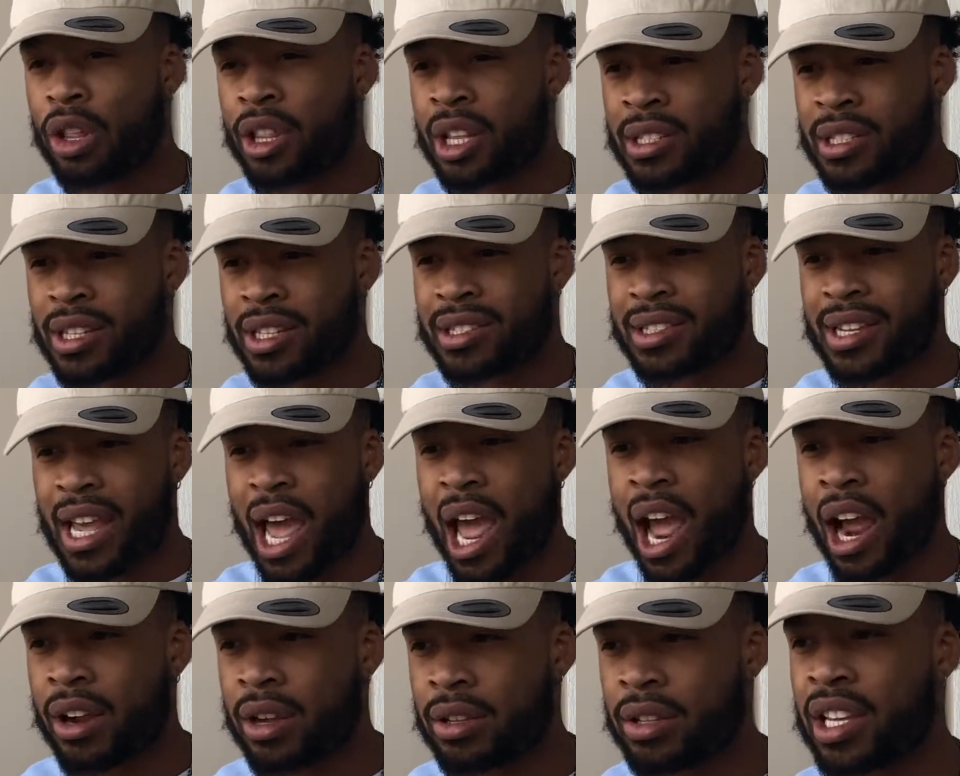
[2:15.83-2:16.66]
this
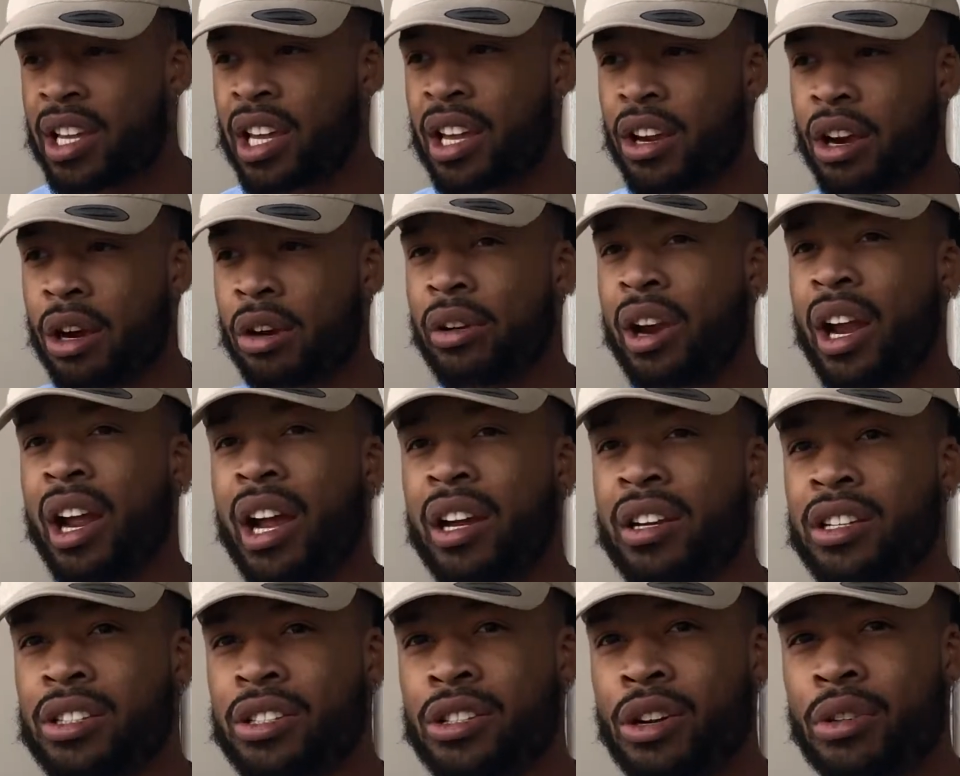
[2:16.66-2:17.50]
attack on the NRA.
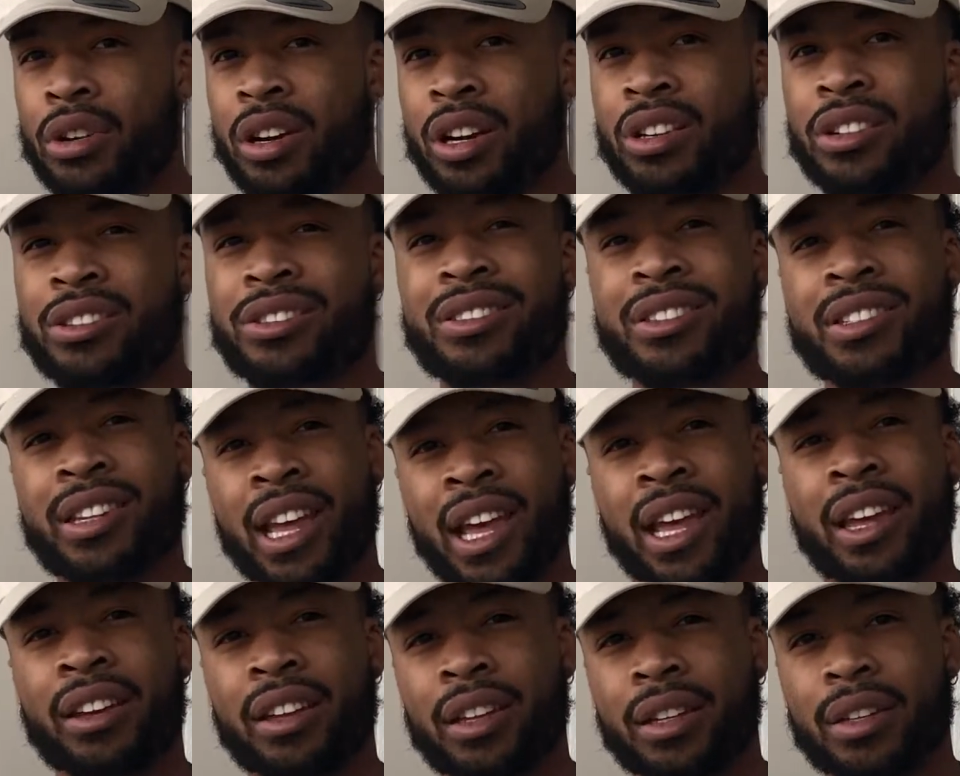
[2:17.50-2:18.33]
I just don't
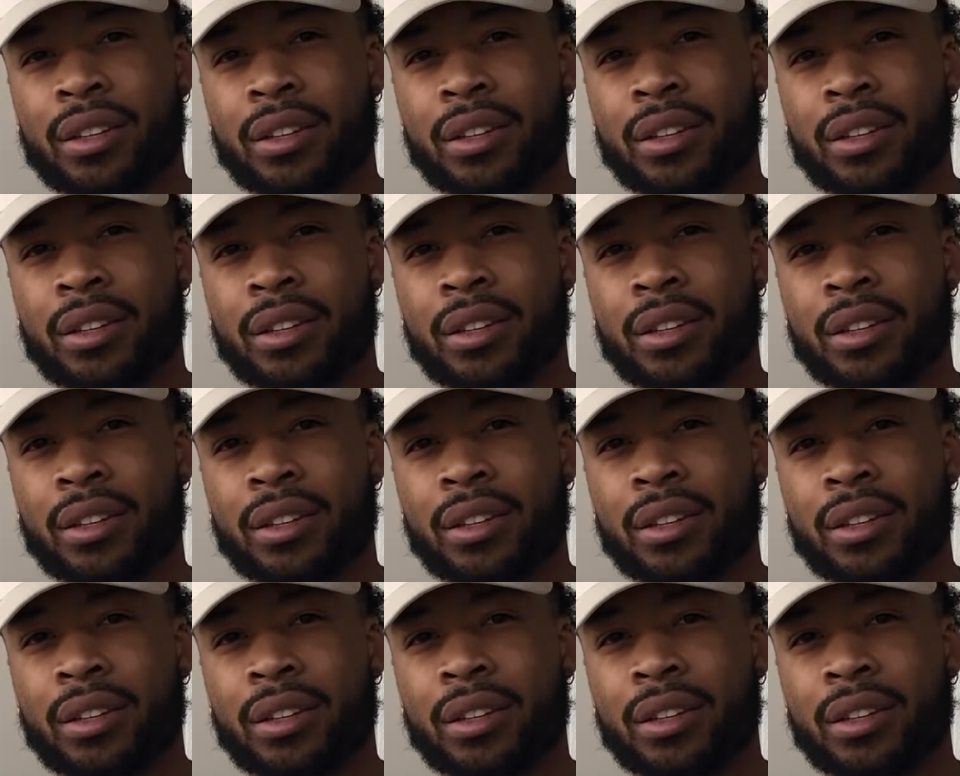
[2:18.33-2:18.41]
understand it.